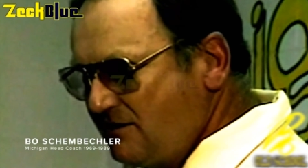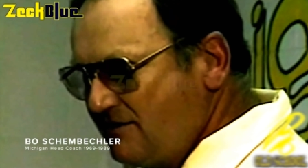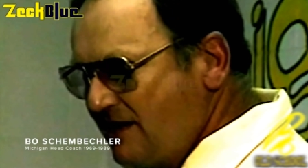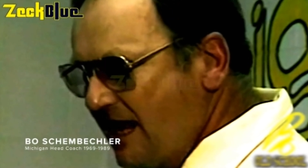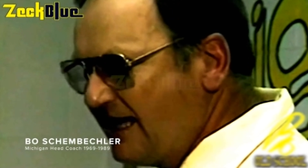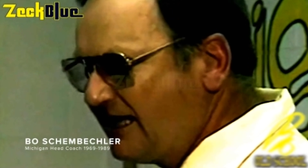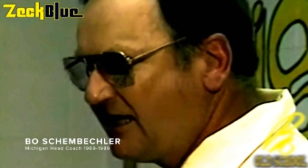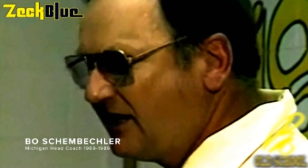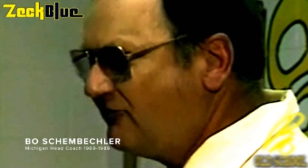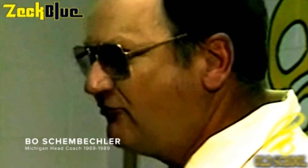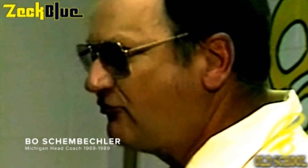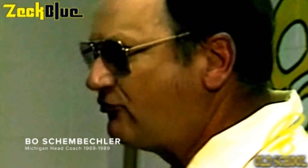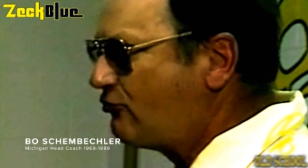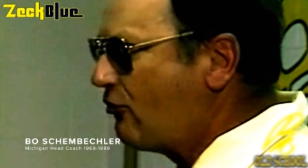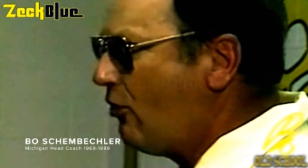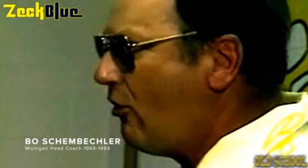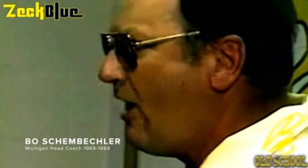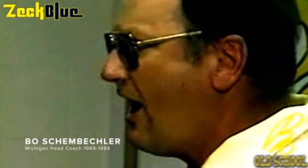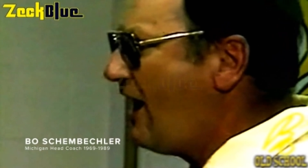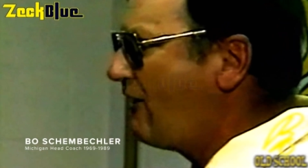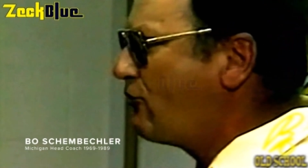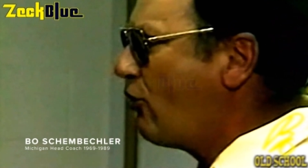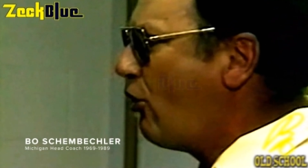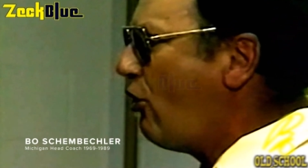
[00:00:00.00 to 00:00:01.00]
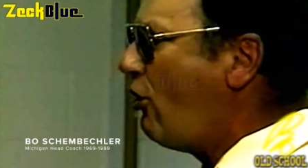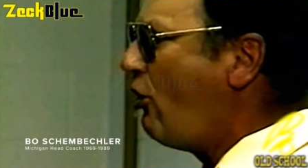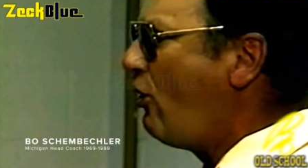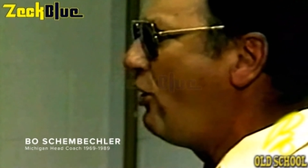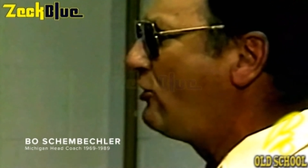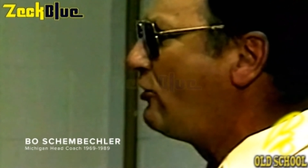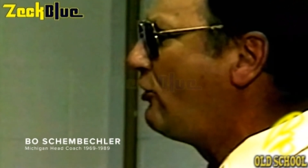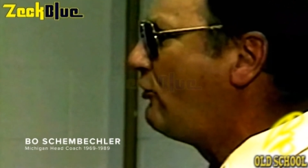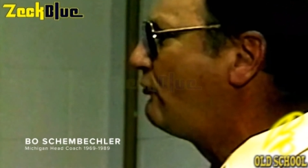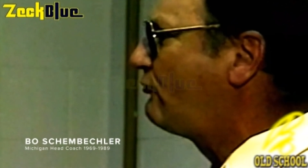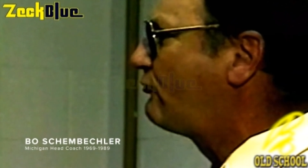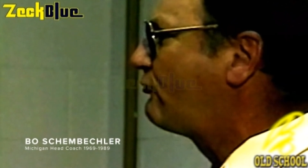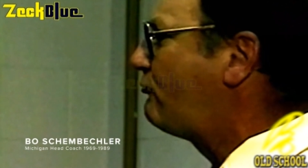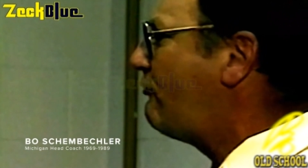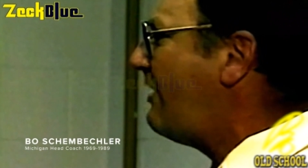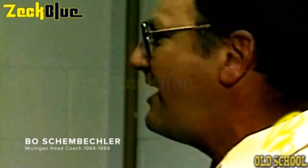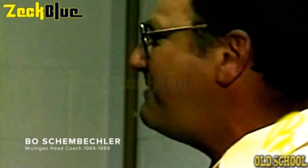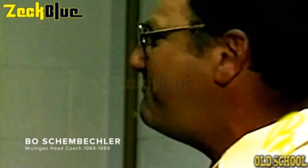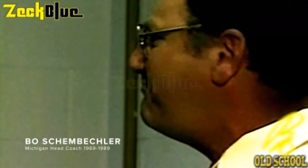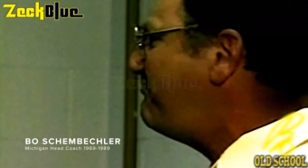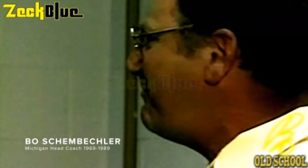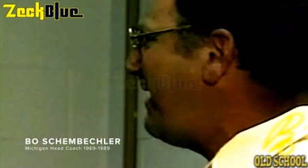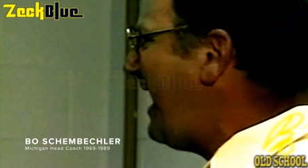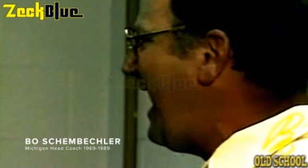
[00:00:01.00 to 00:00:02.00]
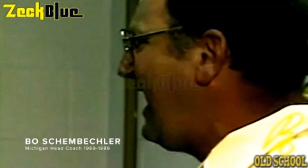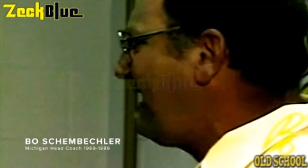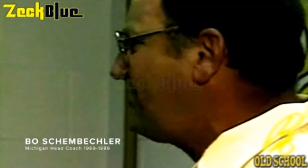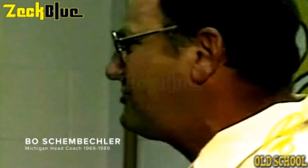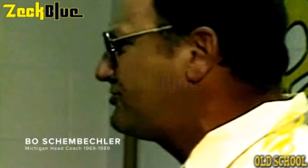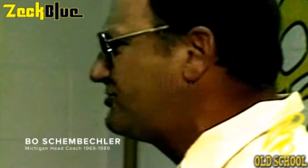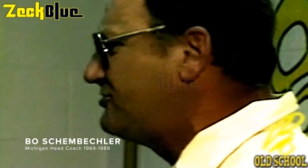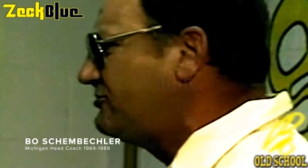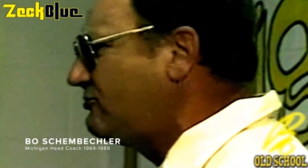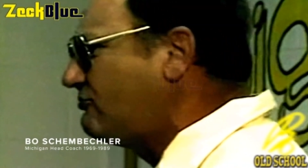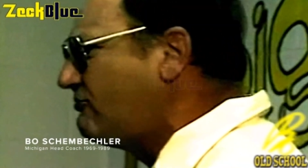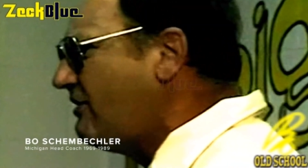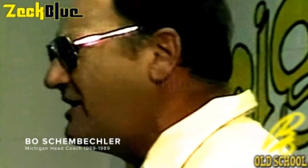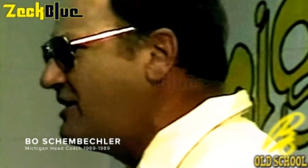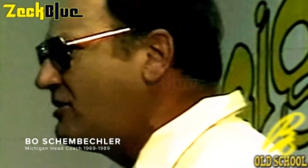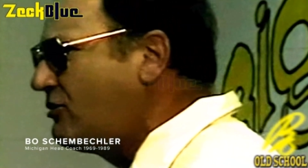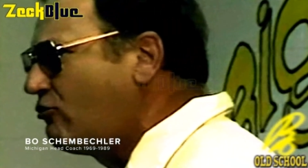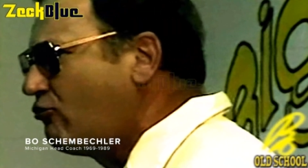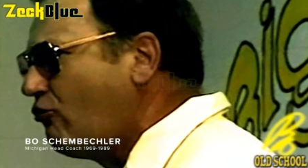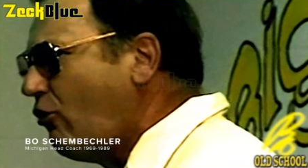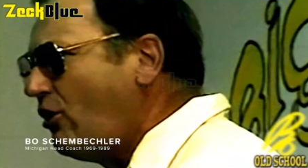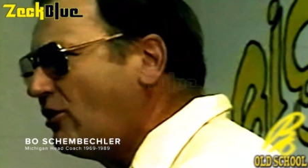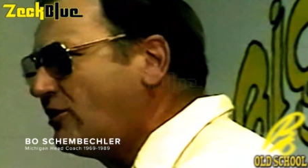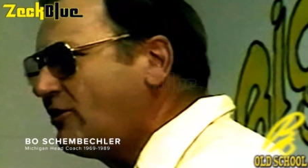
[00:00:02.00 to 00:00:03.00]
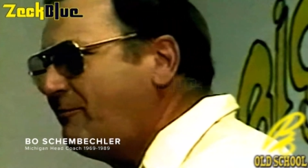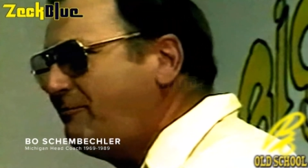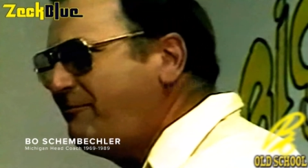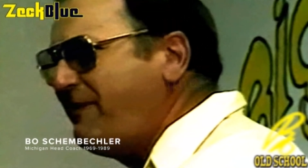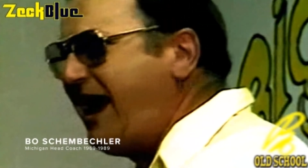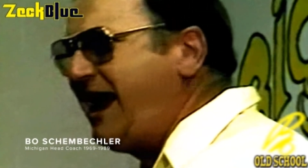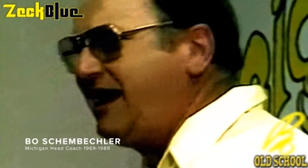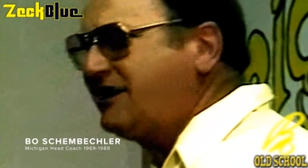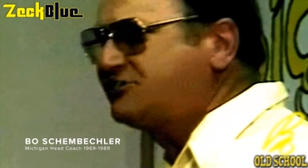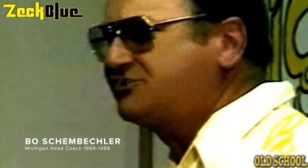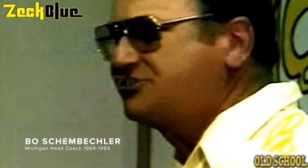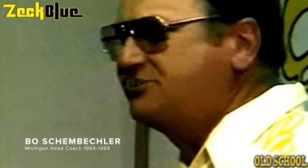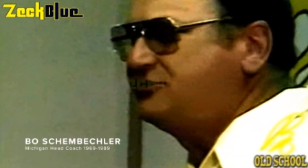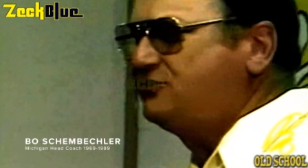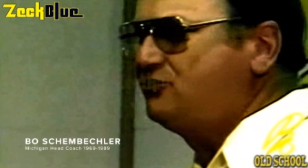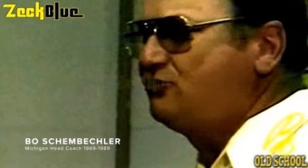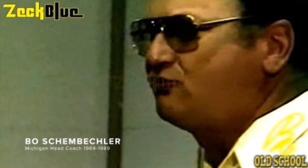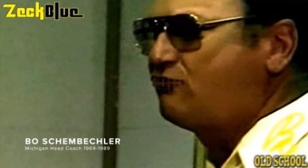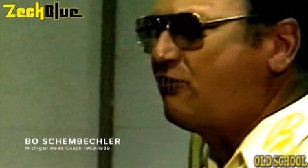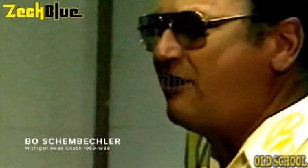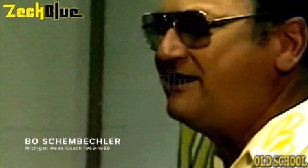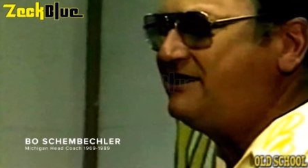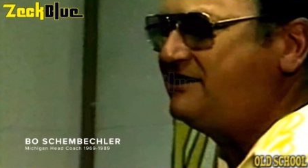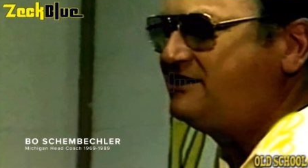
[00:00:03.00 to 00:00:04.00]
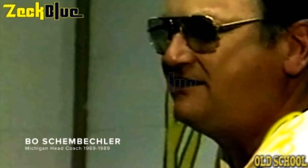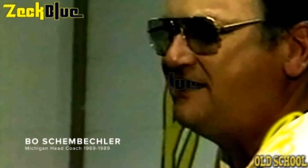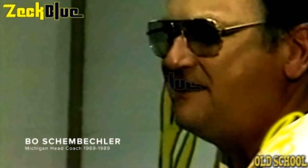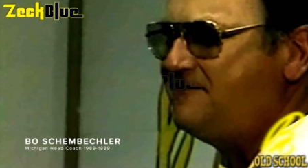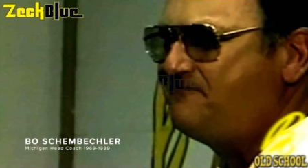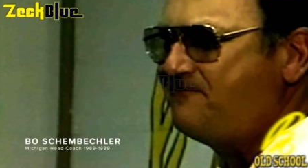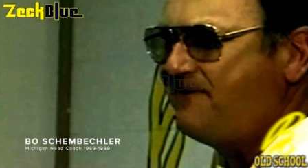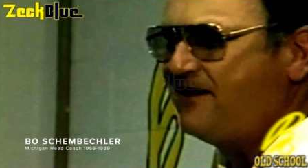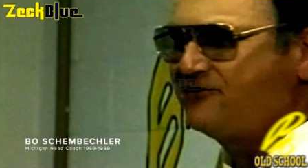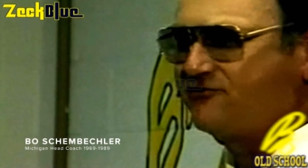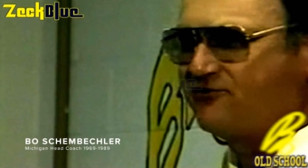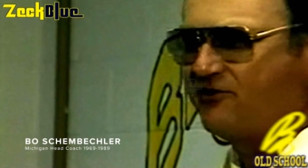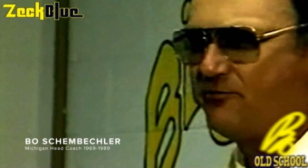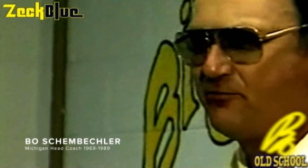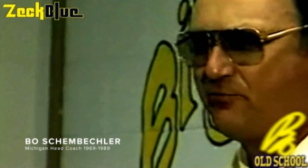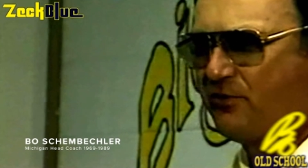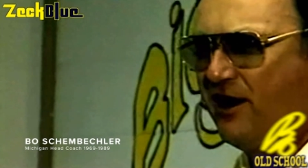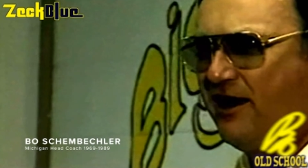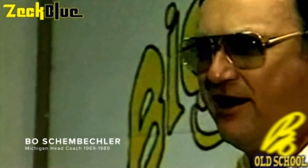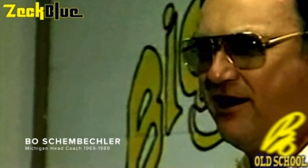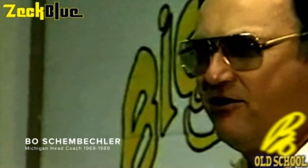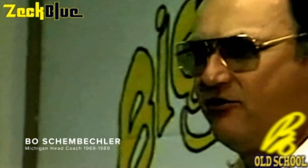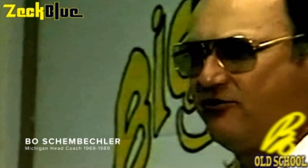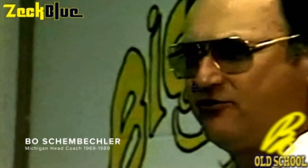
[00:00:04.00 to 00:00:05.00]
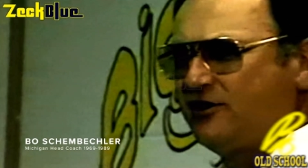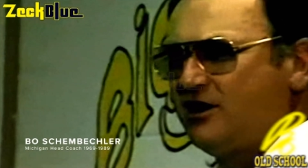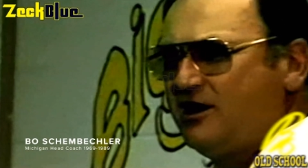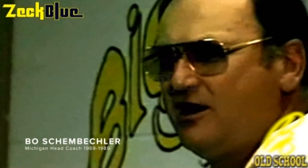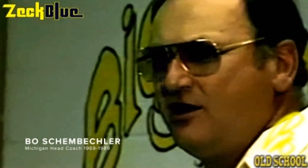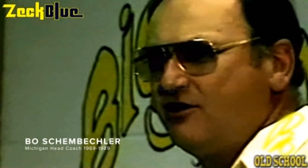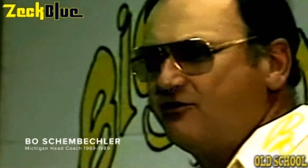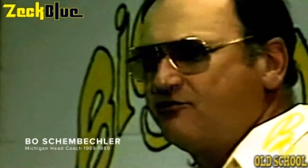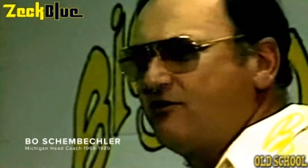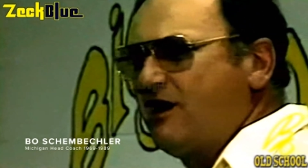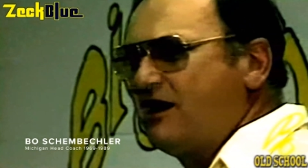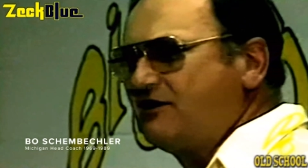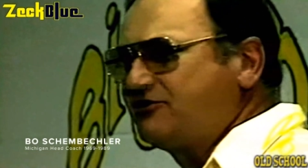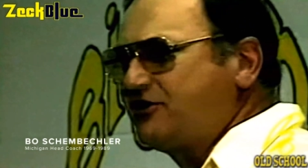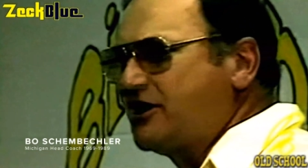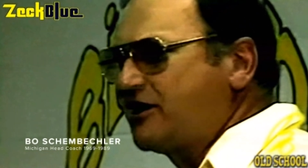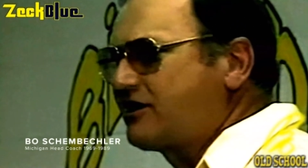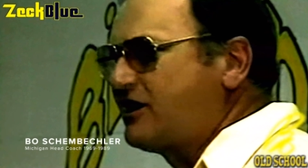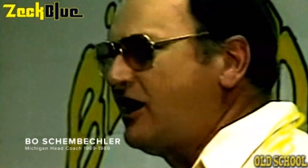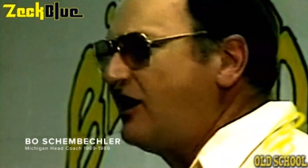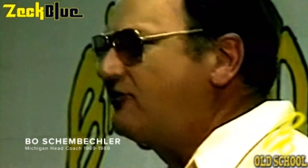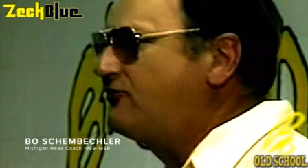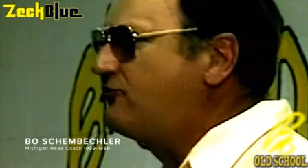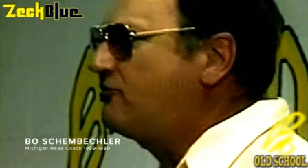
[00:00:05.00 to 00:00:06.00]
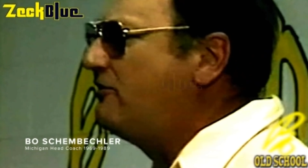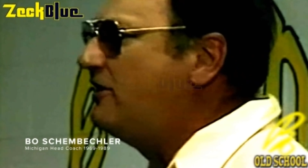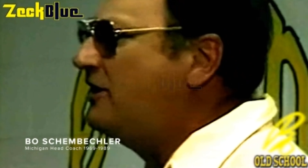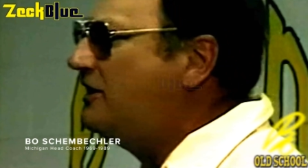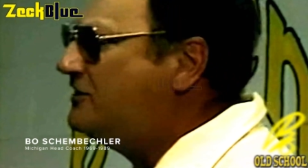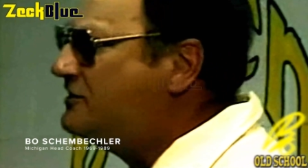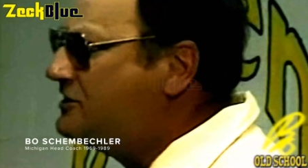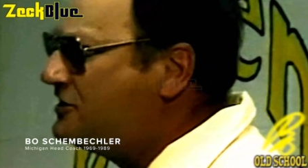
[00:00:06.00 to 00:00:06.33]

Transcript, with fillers: They can throw out all those great backs and great quarterbacks and great defensive players throughout the country